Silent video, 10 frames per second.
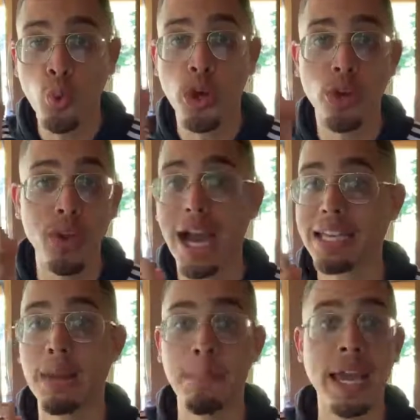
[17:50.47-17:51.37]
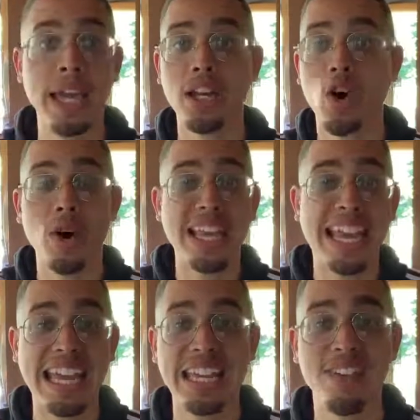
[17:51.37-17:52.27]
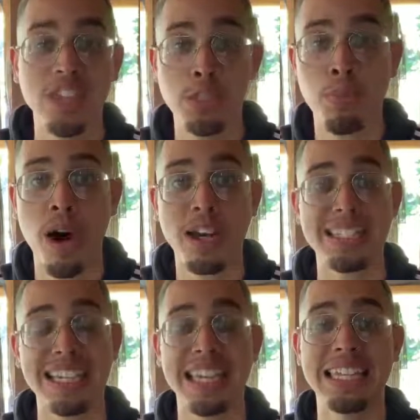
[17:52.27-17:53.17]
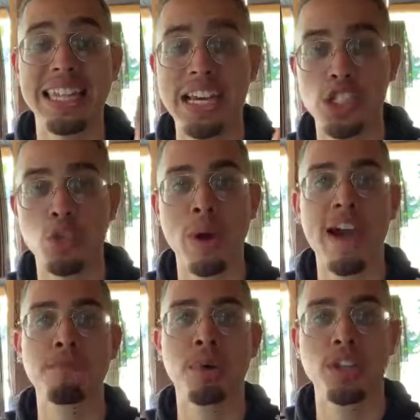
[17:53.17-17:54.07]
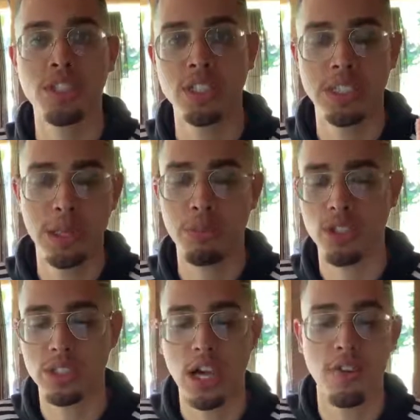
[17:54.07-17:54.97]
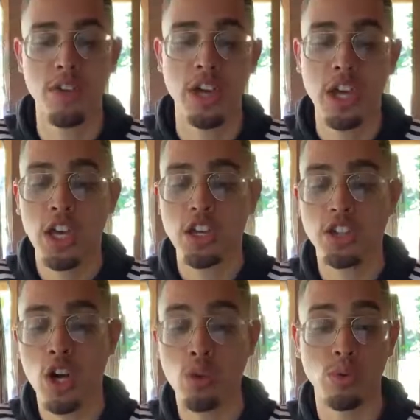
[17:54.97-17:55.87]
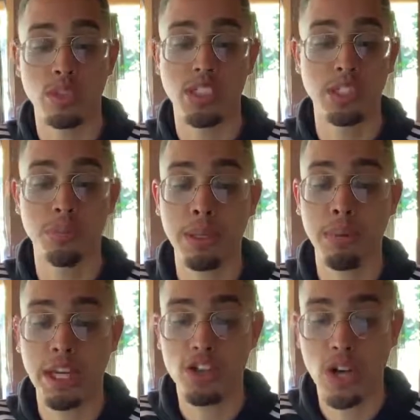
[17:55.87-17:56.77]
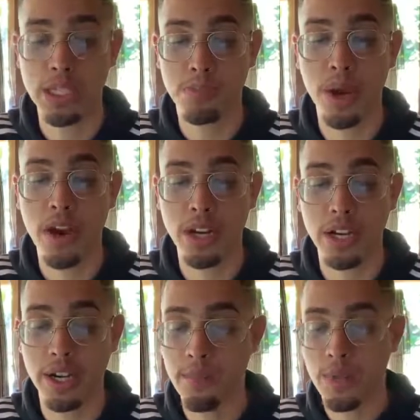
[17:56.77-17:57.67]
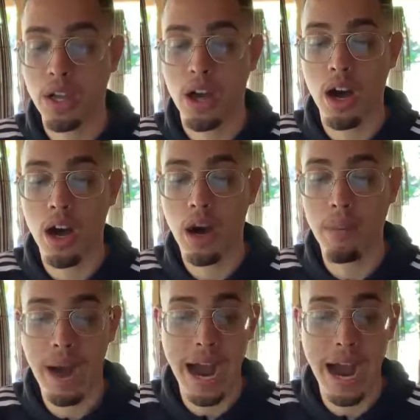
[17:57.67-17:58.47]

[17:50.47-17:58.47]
will not get paid on any of these products unless you have purchased them yourself. So just me being transparent here, um,